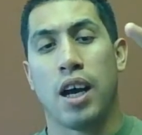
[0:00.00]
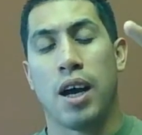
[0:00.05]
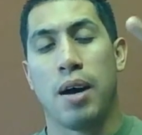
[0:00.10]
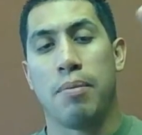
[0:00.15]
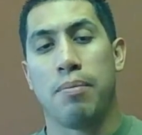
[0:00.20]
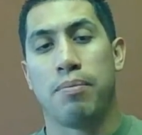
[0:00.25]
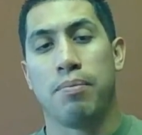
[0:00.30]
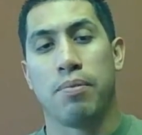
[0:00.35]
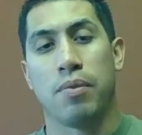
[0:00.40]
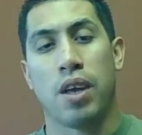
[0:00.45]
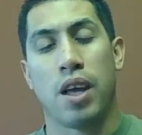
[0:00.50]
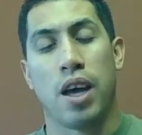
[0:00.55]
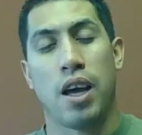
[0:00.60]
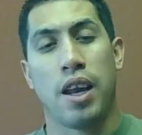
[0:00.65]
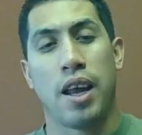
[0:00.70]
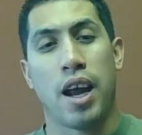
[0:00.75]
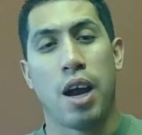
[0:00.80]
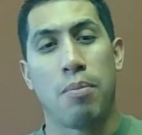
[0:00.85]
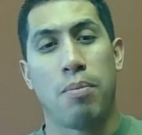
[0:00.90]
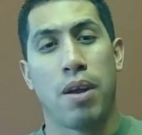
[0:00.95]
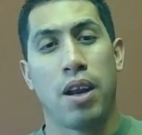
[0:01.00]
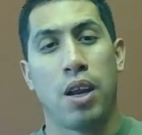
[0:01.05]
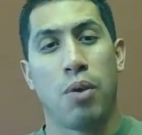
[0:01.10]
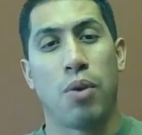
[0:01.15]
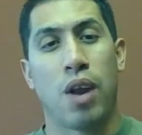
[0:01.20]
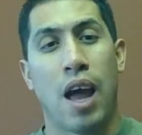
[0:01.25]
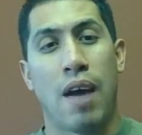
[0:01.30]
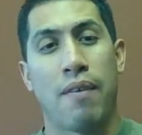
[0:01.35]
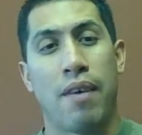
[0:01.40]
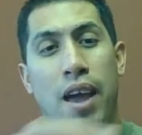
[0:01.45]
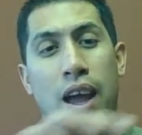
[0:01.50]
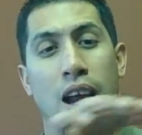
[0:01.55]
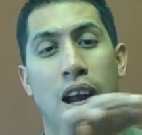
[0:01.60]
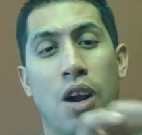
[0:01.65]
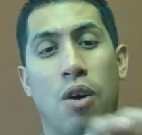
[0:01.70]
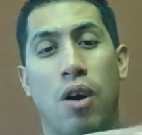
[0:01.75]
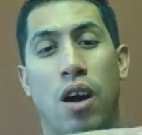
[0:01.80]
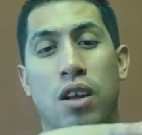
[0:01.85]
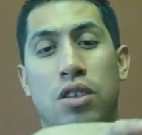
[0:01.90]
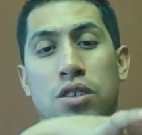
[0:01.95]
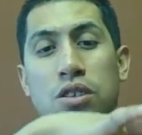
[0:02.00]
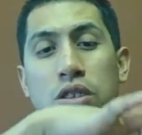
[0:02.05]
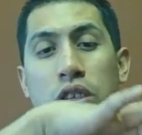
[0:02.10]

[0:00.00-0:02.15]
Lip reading: an airplane would have ailerons